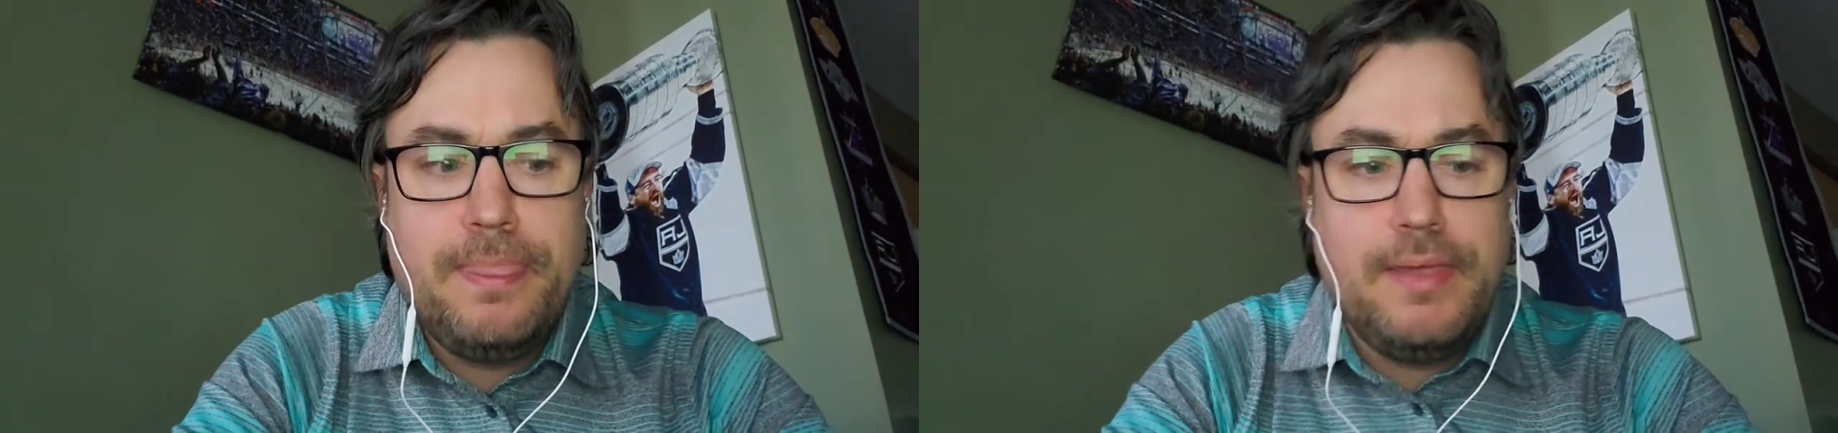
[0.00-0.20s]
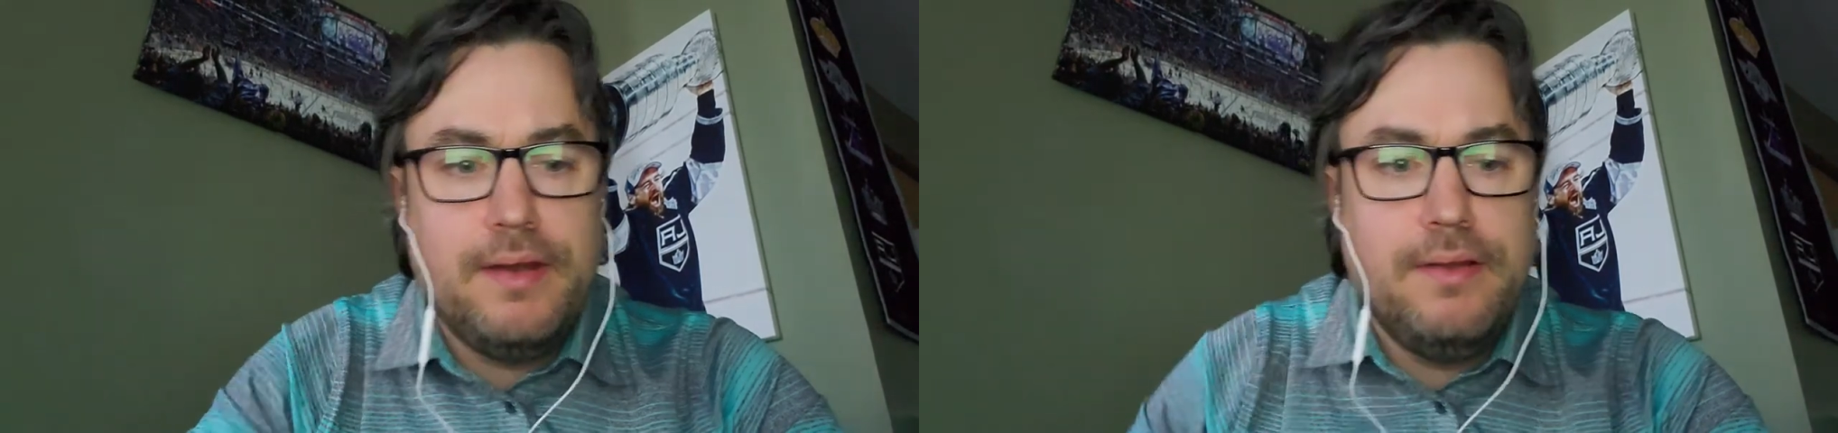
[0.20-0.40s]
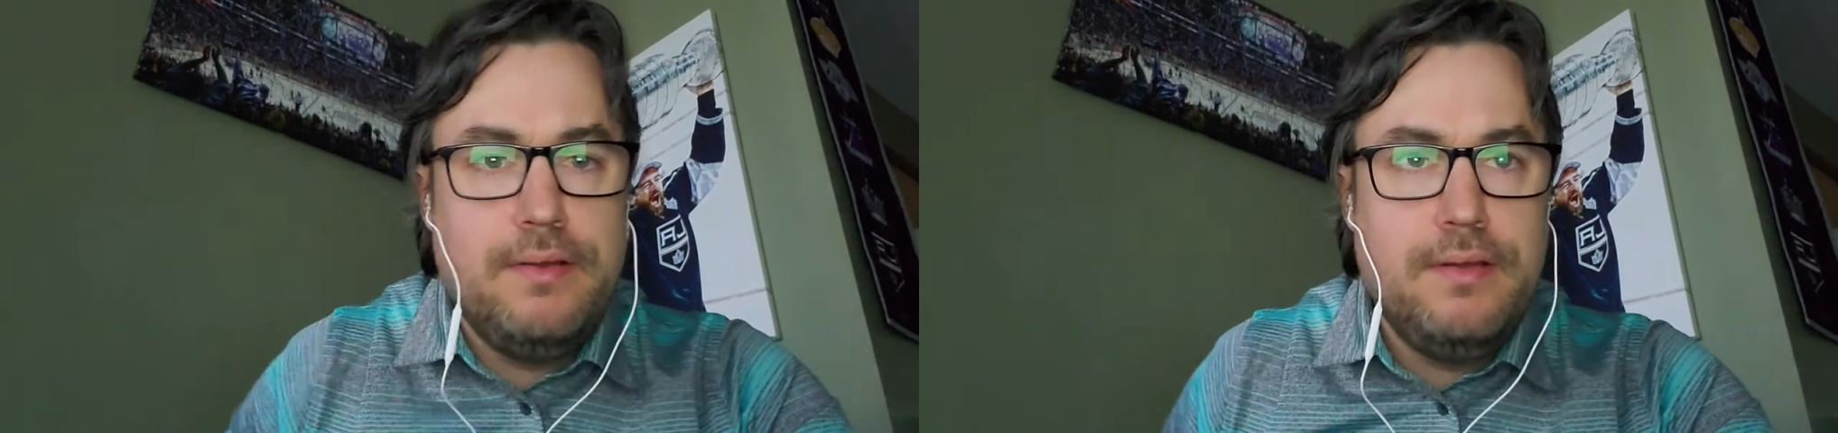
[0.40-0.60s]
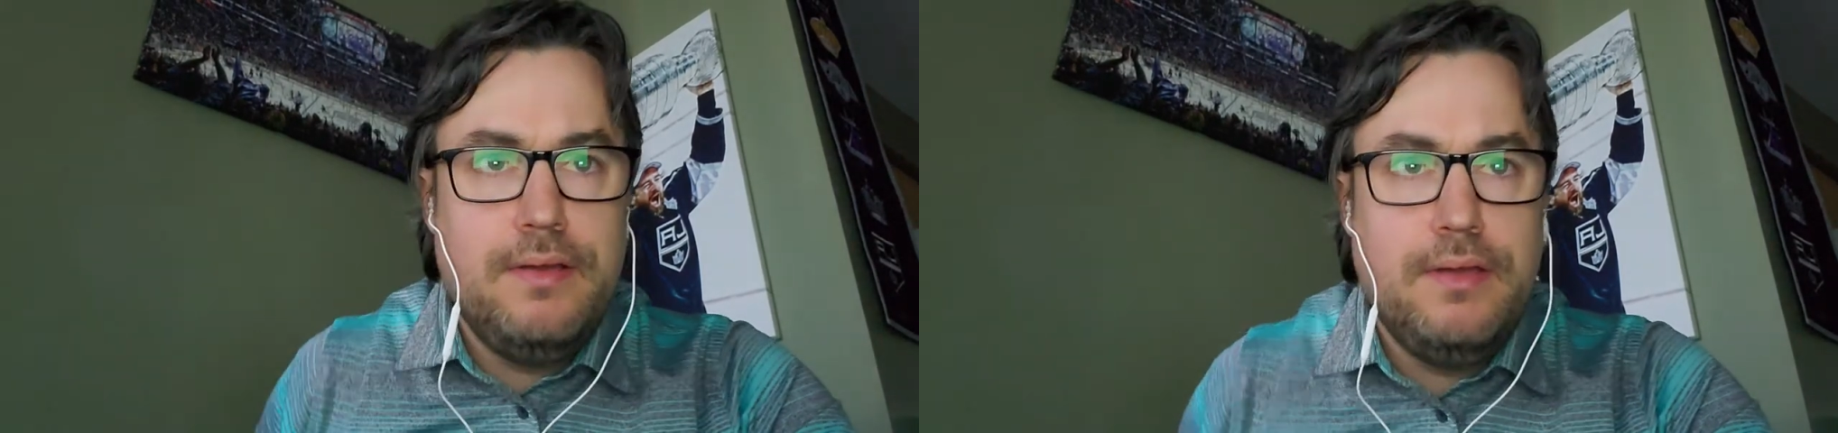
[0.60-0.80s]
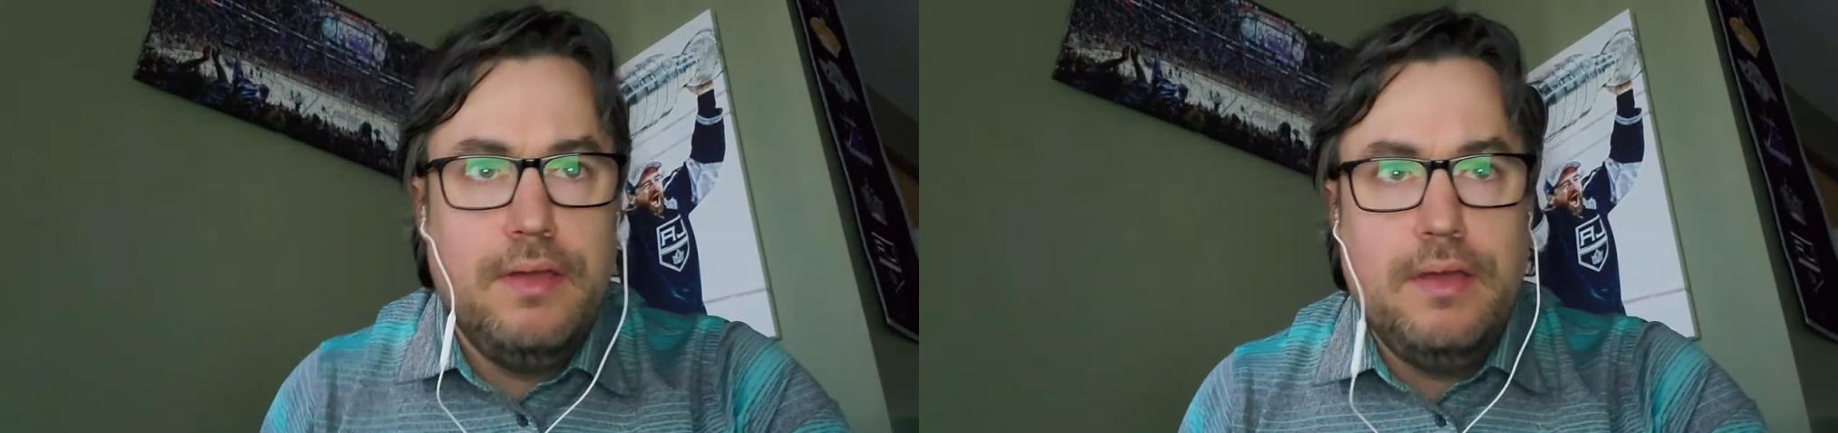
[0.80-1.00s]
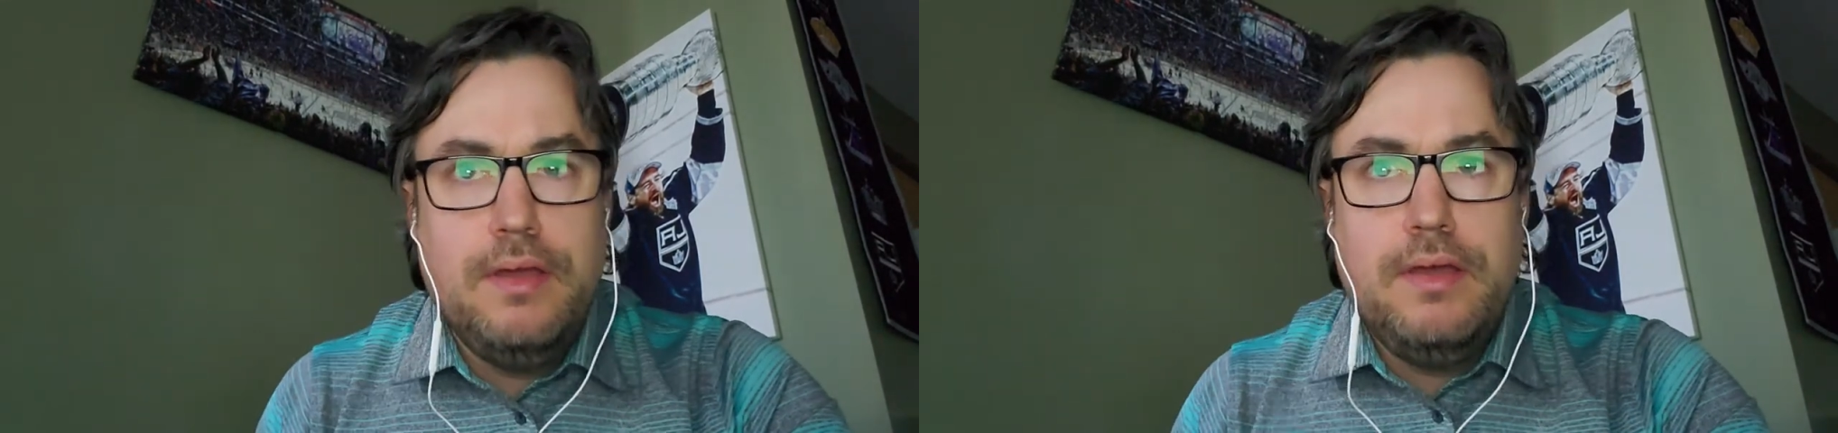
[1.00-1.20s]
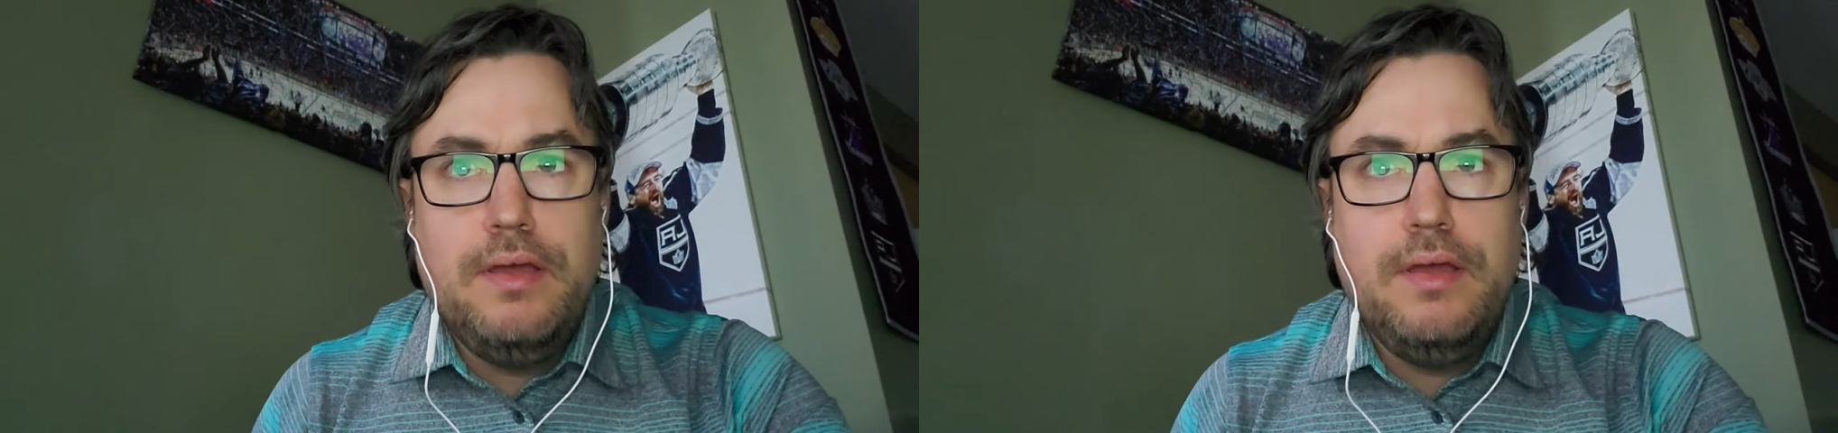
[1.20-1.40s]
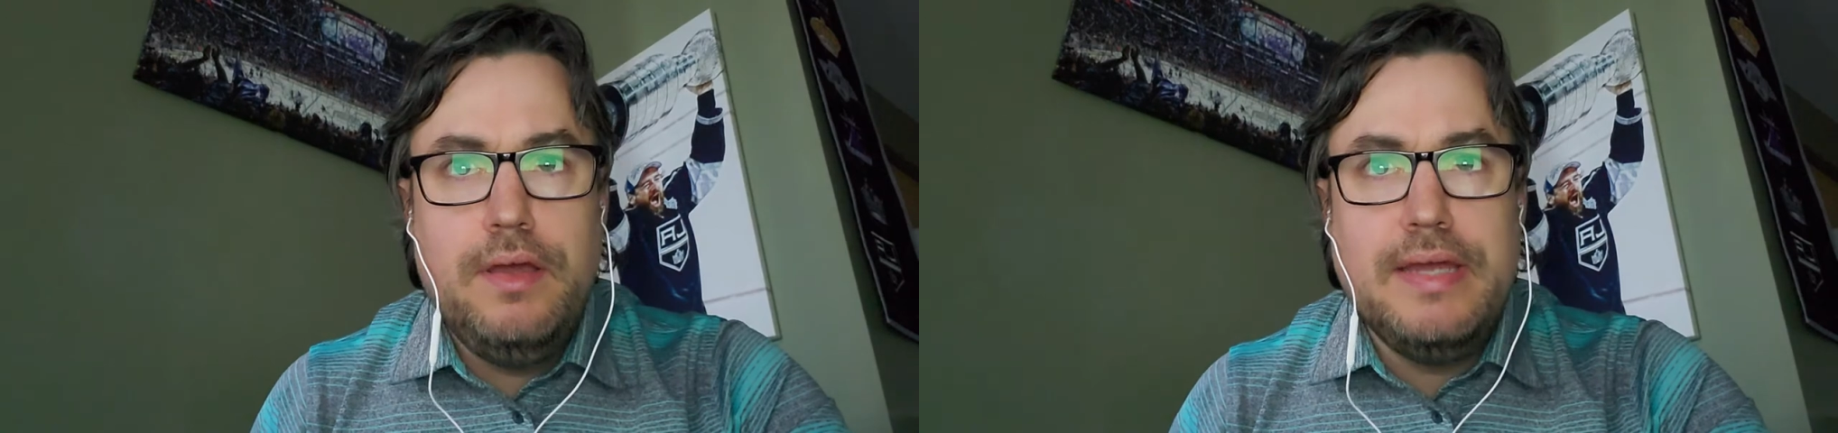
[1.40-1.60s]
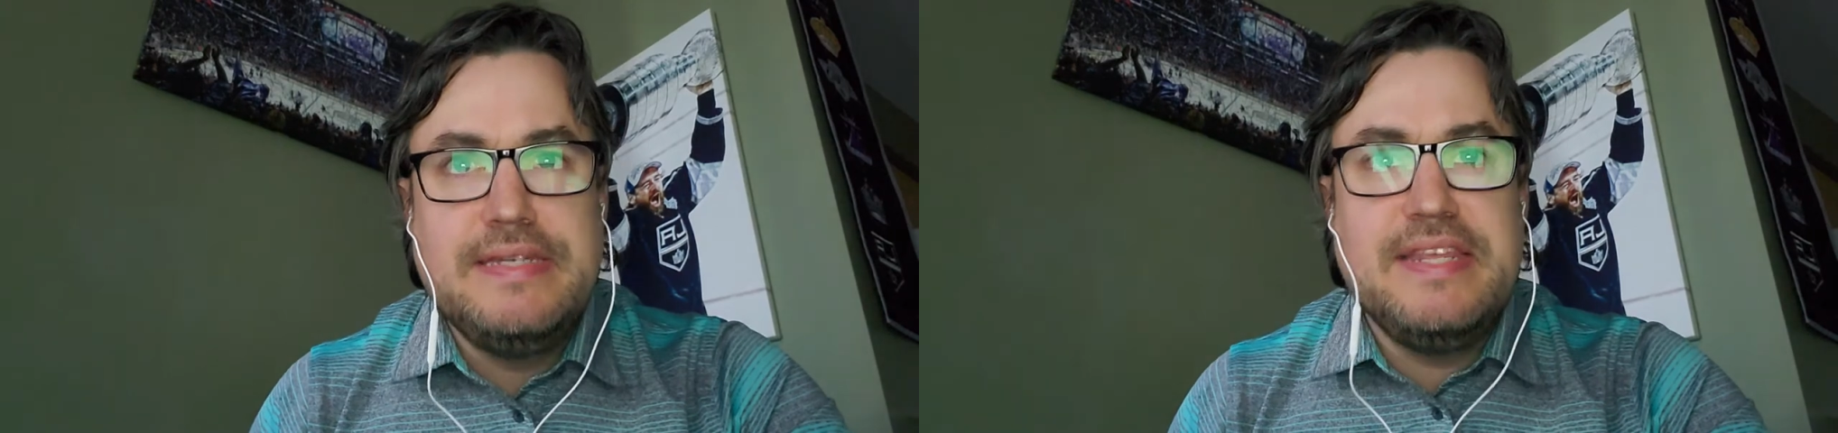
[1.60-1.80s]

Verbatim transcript: You know? To